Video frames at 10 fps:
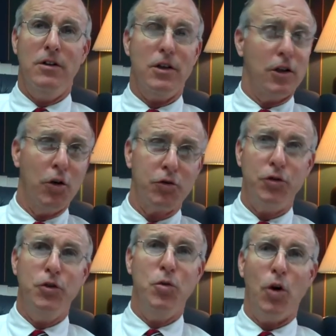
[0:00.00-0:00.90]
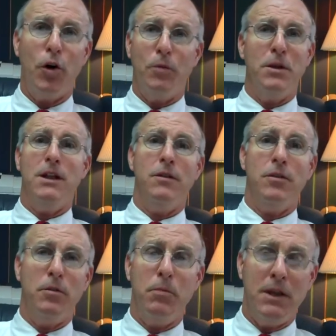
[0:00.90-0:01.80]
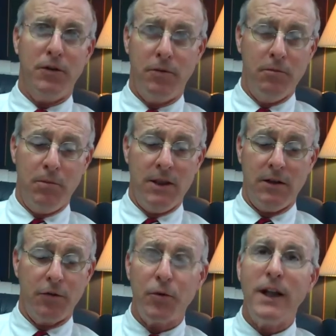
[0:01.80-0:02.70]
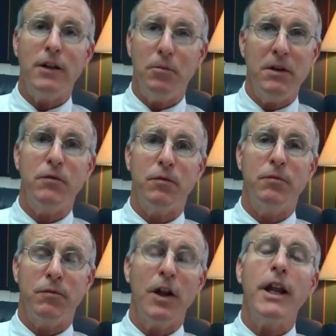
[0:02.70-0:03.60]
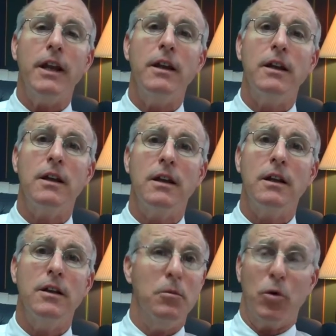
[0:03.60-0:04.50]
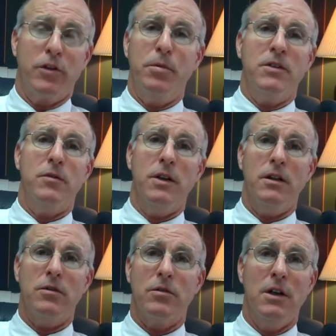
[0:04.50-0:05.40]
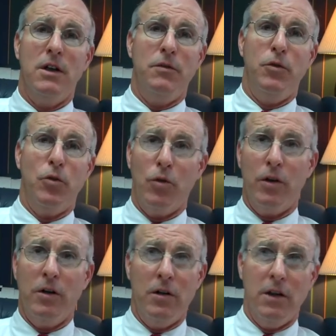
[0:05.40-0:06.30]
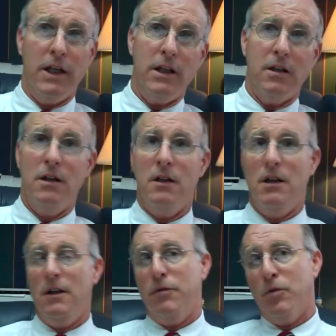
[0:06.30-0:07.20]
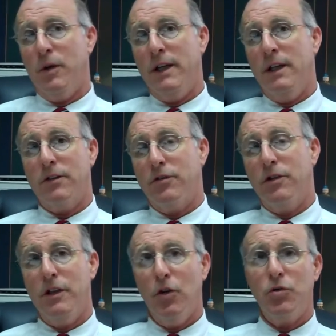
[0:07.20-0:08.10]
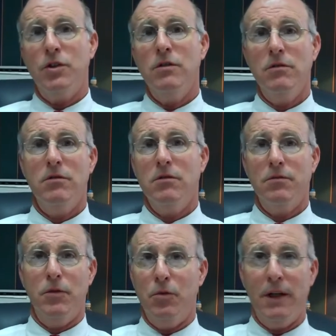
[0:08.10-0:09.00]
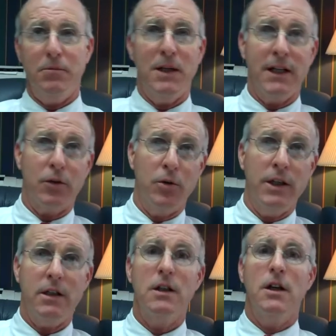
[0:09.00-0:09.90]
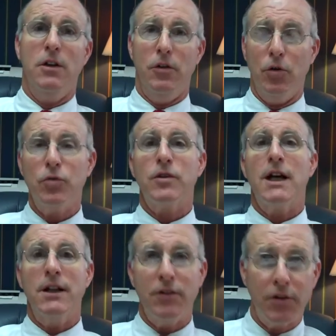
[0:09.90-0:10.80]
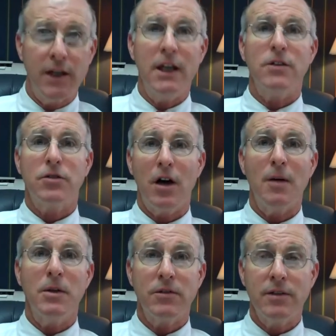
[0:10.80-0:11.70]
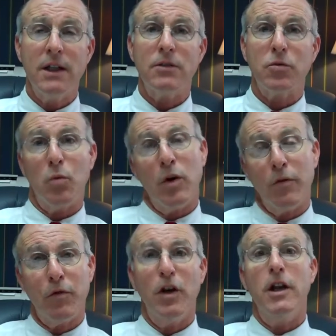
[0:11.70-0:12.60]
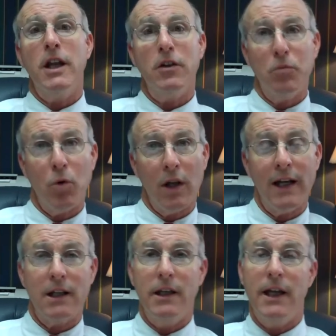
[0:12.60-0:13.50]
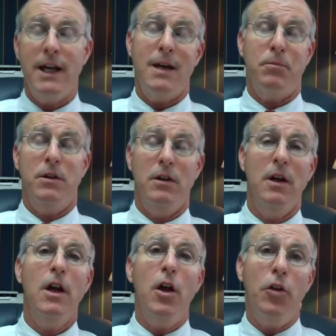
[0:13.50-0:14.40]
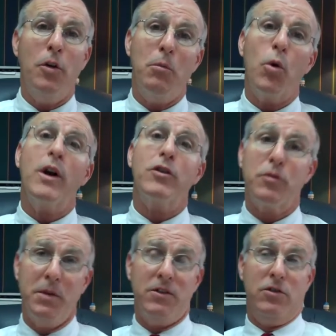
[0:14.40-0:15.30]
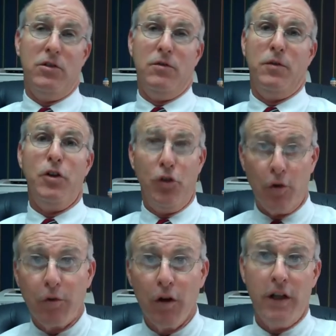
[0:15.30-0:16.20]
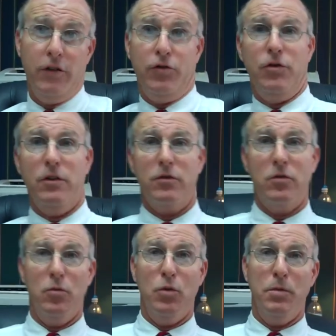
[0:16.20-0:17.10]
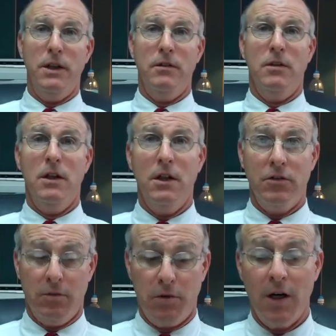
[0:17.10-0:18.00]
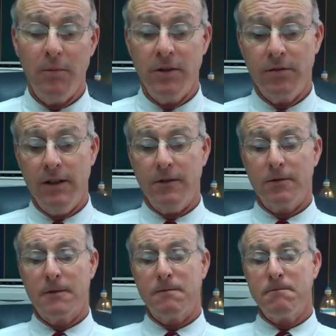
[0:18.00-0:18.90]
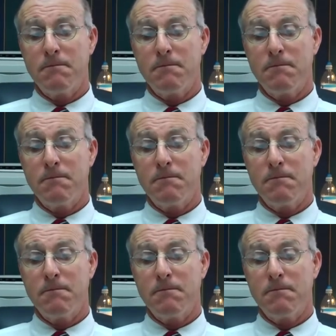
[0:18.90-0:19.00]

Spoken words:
The closer you are to being threatened to be flooded, the more expensive it is. If you're on a lake, if you're right next to the ocean, if you're right by a creek, those kinds of things, common sense, where a flood is more likely to happen, the more expensive your flood insurance will be. Some common sense.